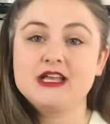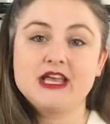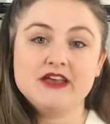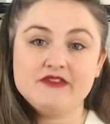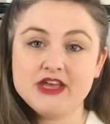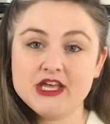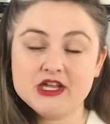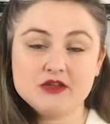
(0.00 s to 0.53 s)

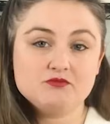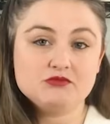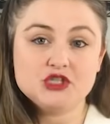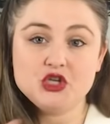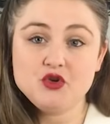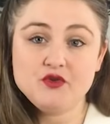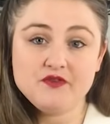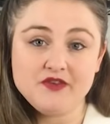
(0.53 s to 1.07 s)
give it
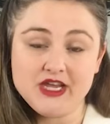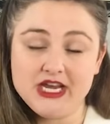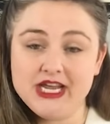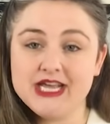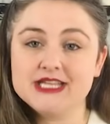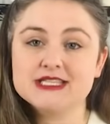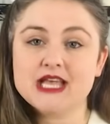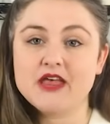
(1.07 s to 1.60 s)
2
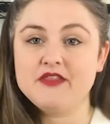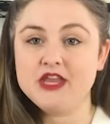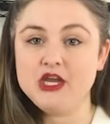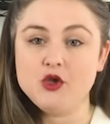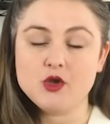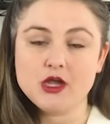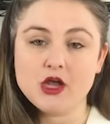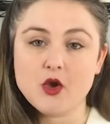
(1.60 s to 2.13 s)
feedings, and then
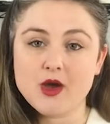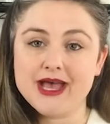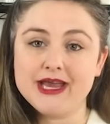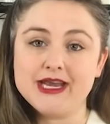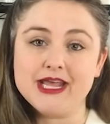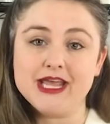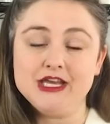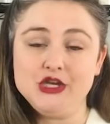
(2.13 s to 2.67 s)
you can go
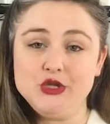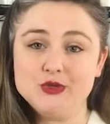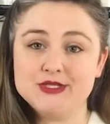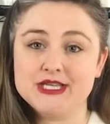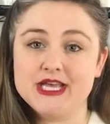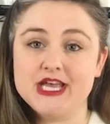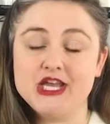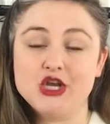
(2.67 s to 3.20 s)
ahead and
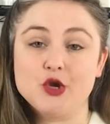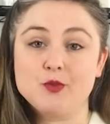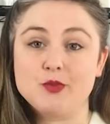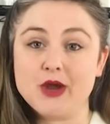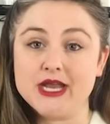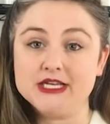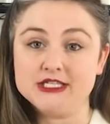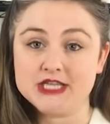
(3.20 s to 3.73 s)
use it in your
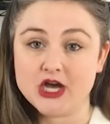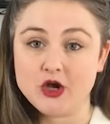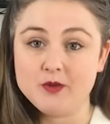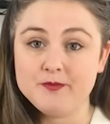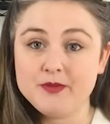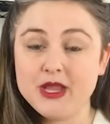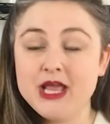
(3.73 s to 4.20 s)
bread dough.